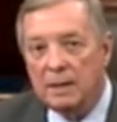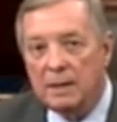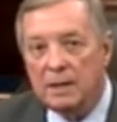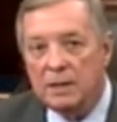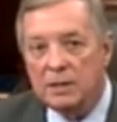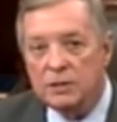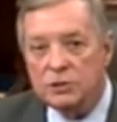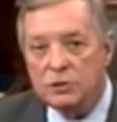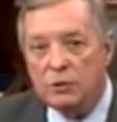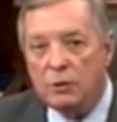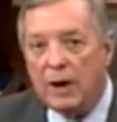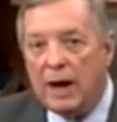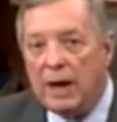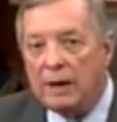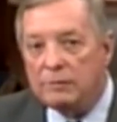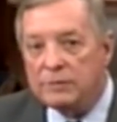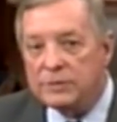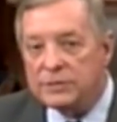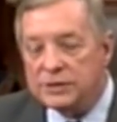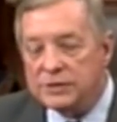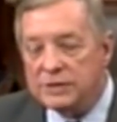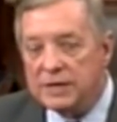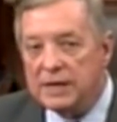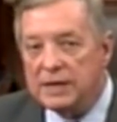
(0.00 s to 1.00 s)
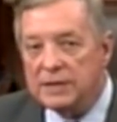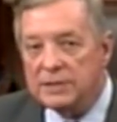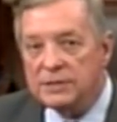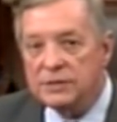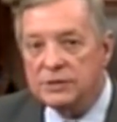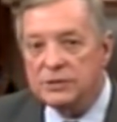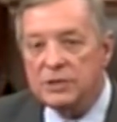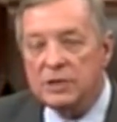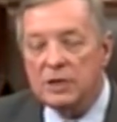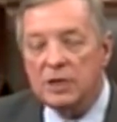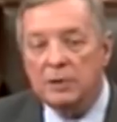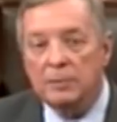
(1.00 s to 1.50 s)
So I would say to
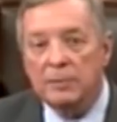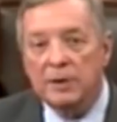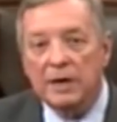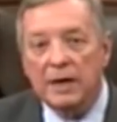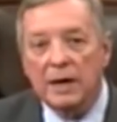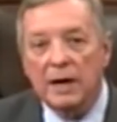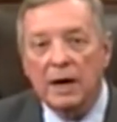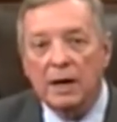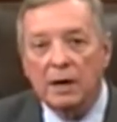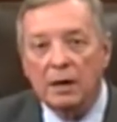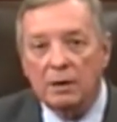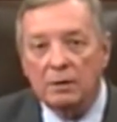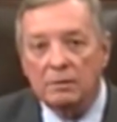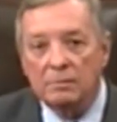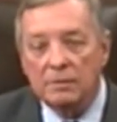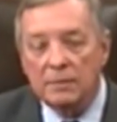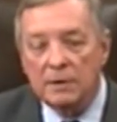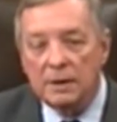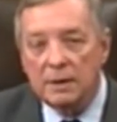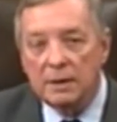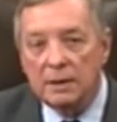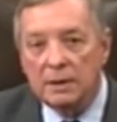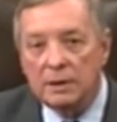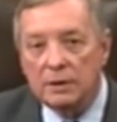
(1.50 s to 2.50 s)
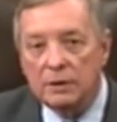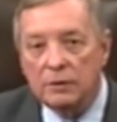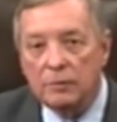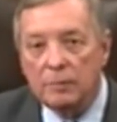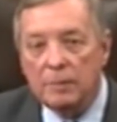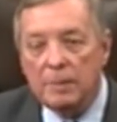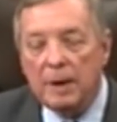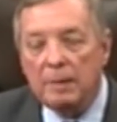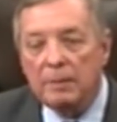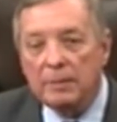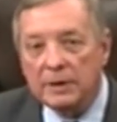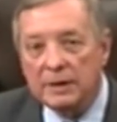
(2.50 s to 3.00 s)
Senator McConnell, the
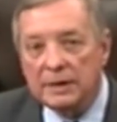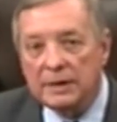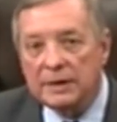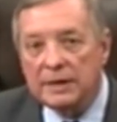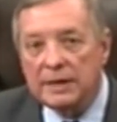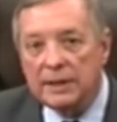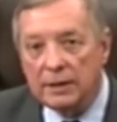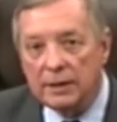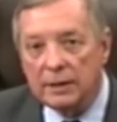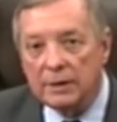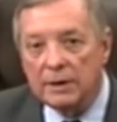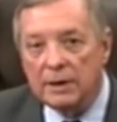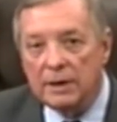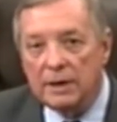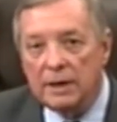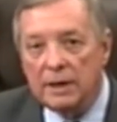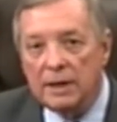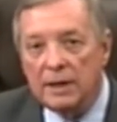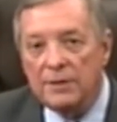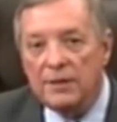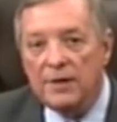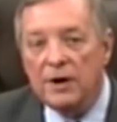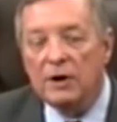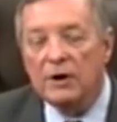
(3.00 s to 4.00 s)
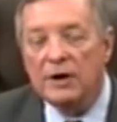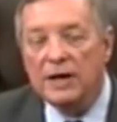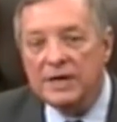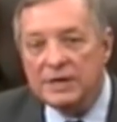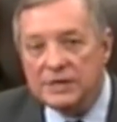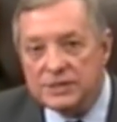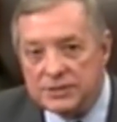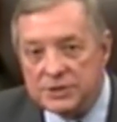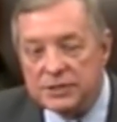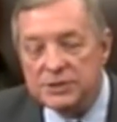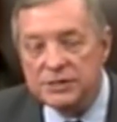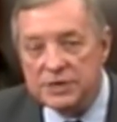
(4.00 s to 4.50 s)
Republican leader, there
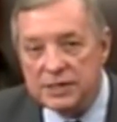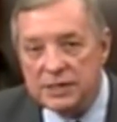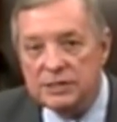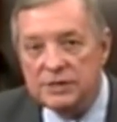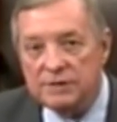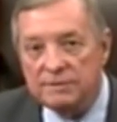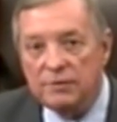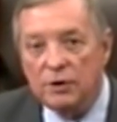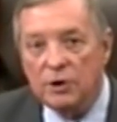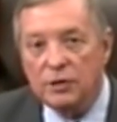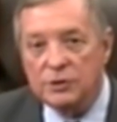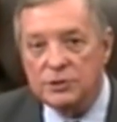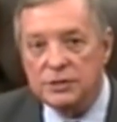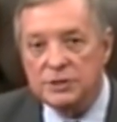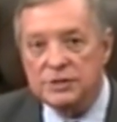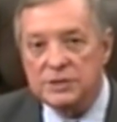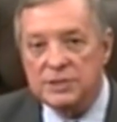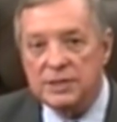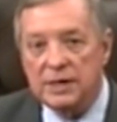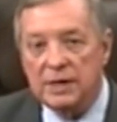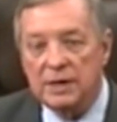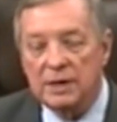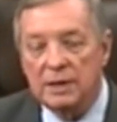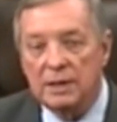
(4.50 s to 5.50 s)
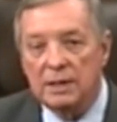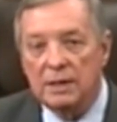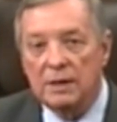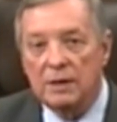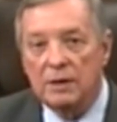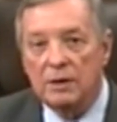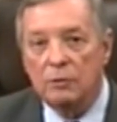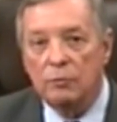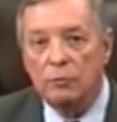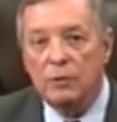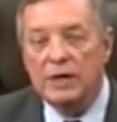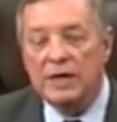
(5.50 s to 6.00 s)
is a sense of urgency.
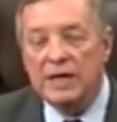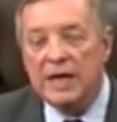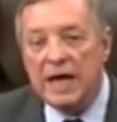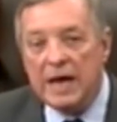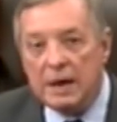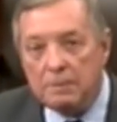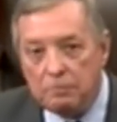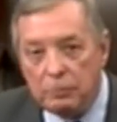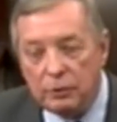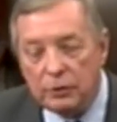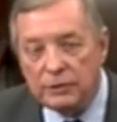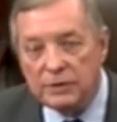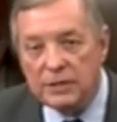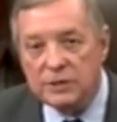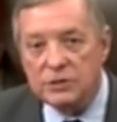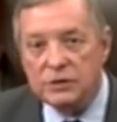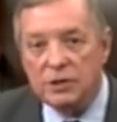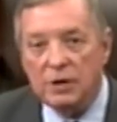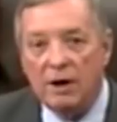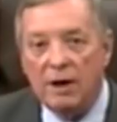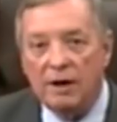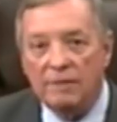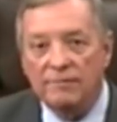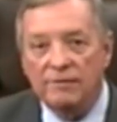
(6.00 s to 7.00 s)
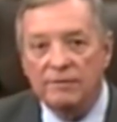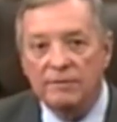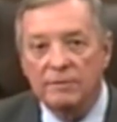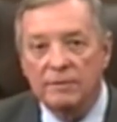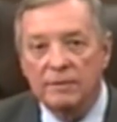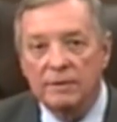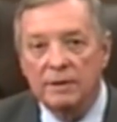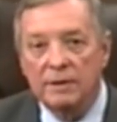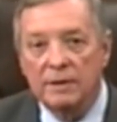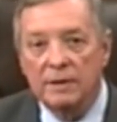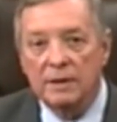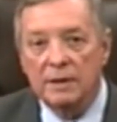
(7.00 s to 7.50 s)
We can't put this off.
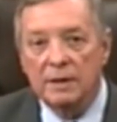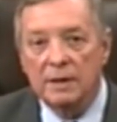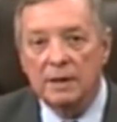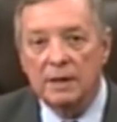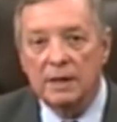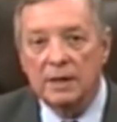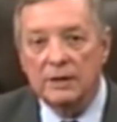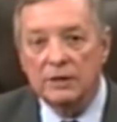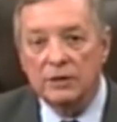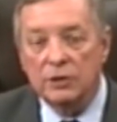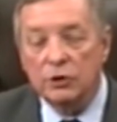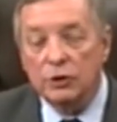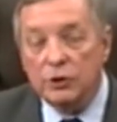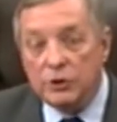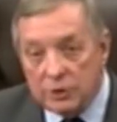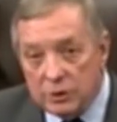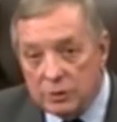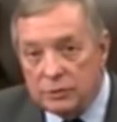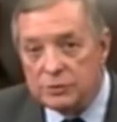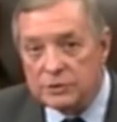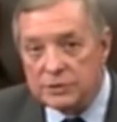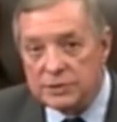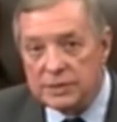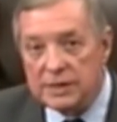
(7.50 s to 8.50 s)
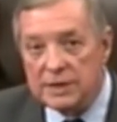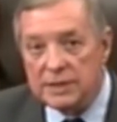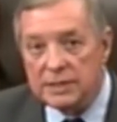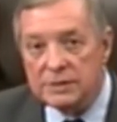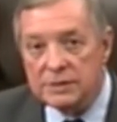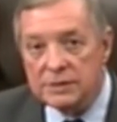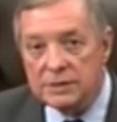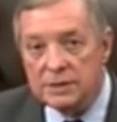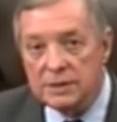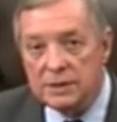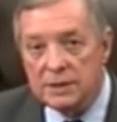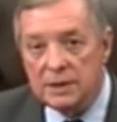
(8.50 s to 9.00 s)
And the good news
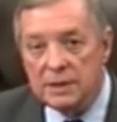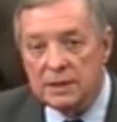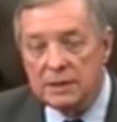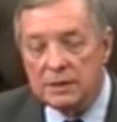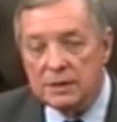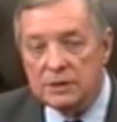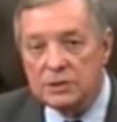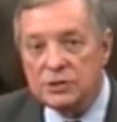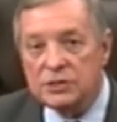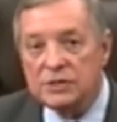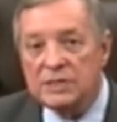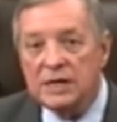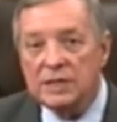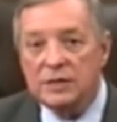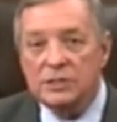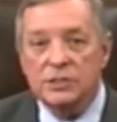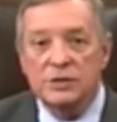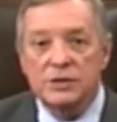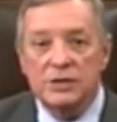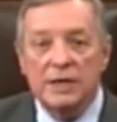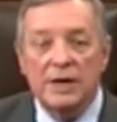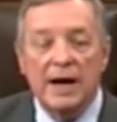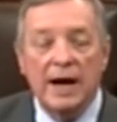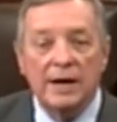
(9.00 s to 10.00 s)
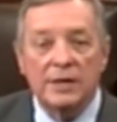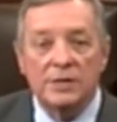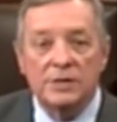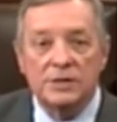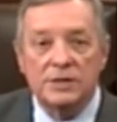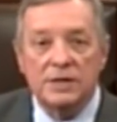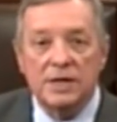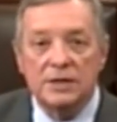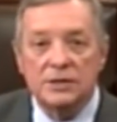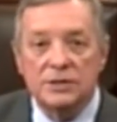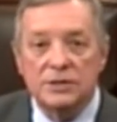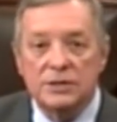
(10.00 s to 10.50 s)
is, that six United
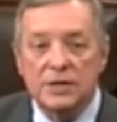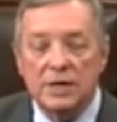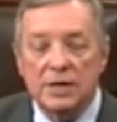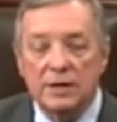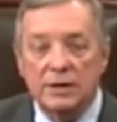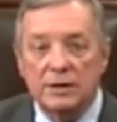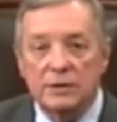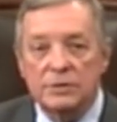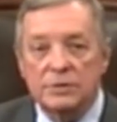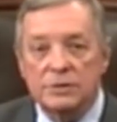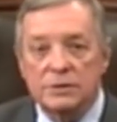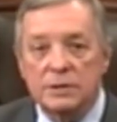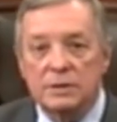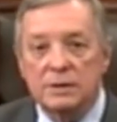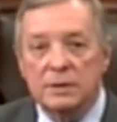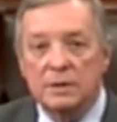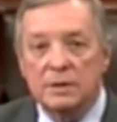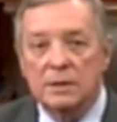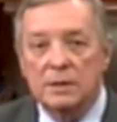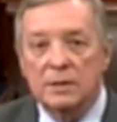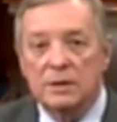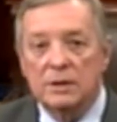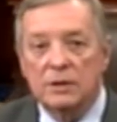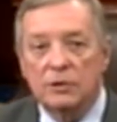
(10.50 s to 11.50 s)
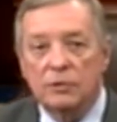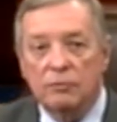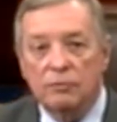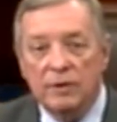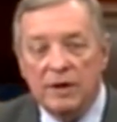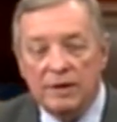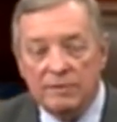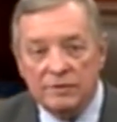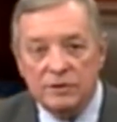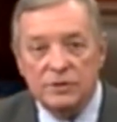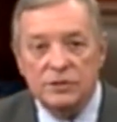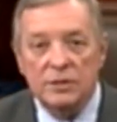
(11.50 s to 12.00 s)
States senators,
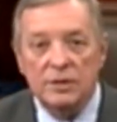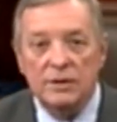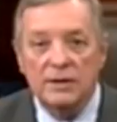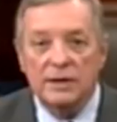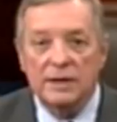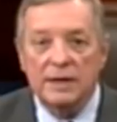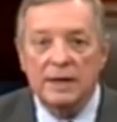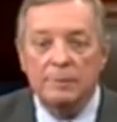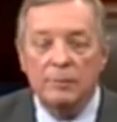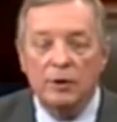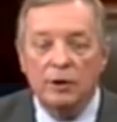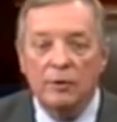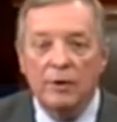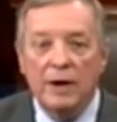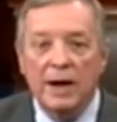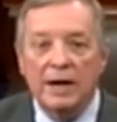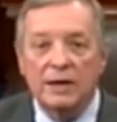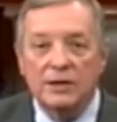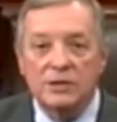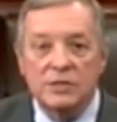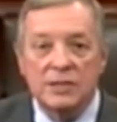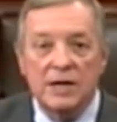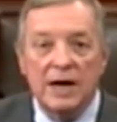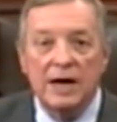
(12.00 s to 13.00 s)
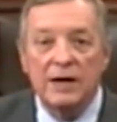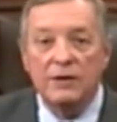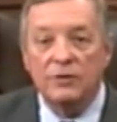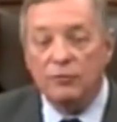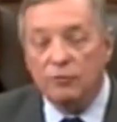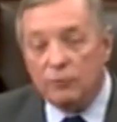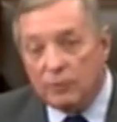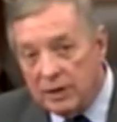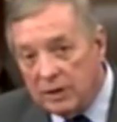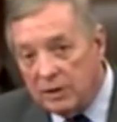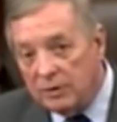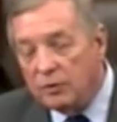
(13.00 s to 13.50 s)
three of us on the Democratic side,
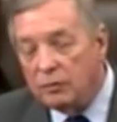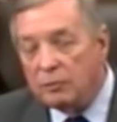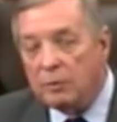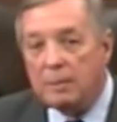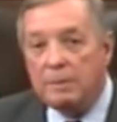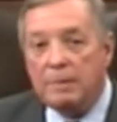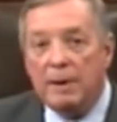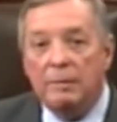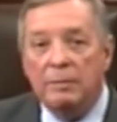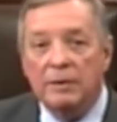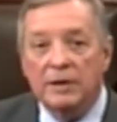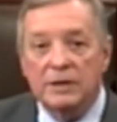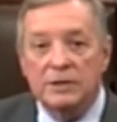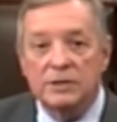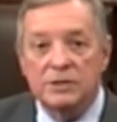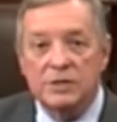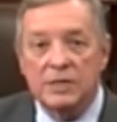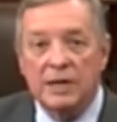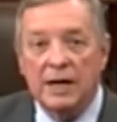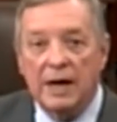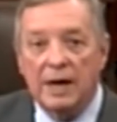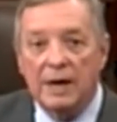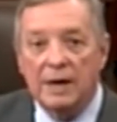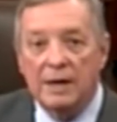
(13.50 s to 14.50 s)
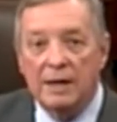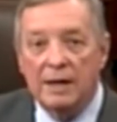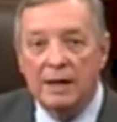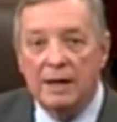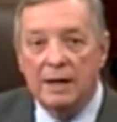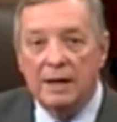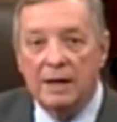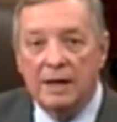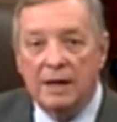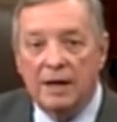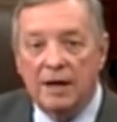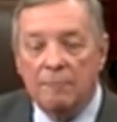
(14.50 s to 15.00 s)
three on the Republican side,
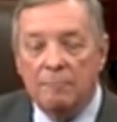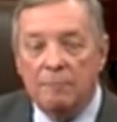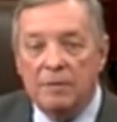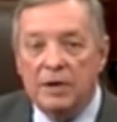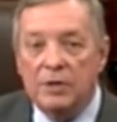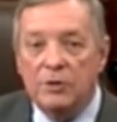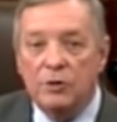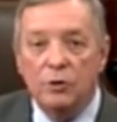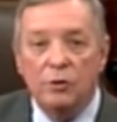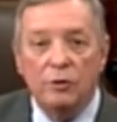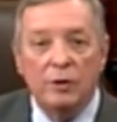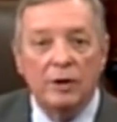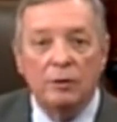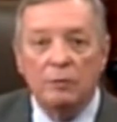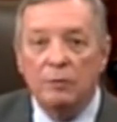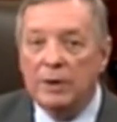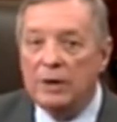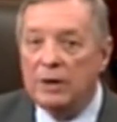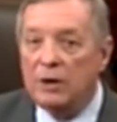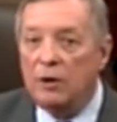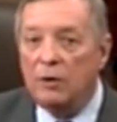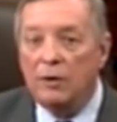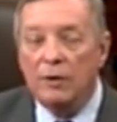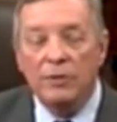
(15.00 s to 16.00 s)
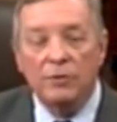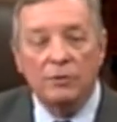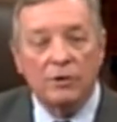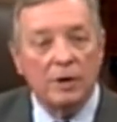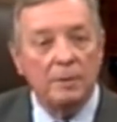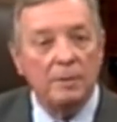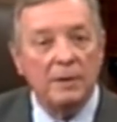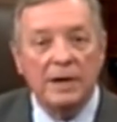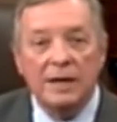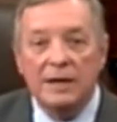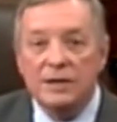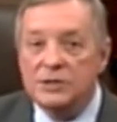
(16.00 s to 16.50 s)
have been doing what no other
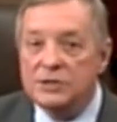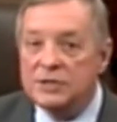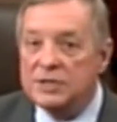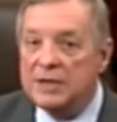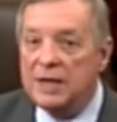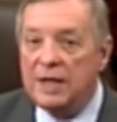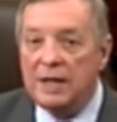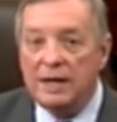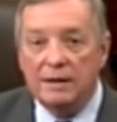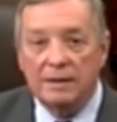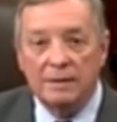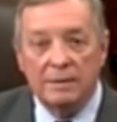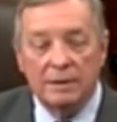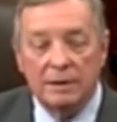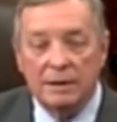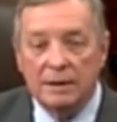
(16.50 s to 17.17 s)
committee has done,